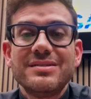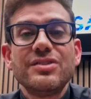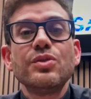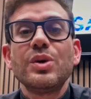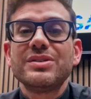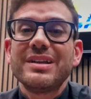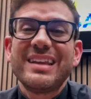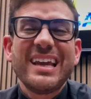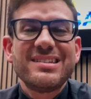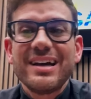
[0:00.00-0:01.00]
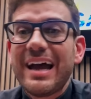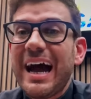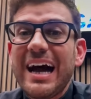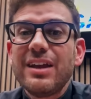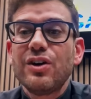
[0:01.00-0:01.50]
This is what the entire
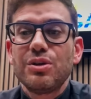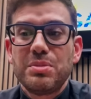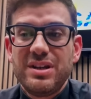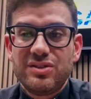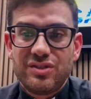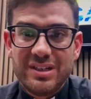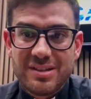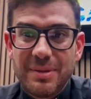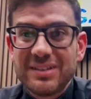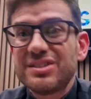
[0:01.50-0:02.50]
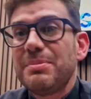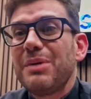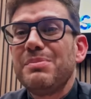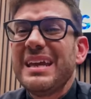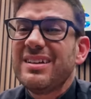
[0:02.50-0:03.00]
Icon ministry is about. It's
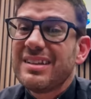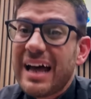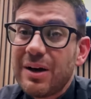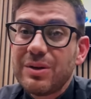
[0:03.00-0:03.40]
about being loud.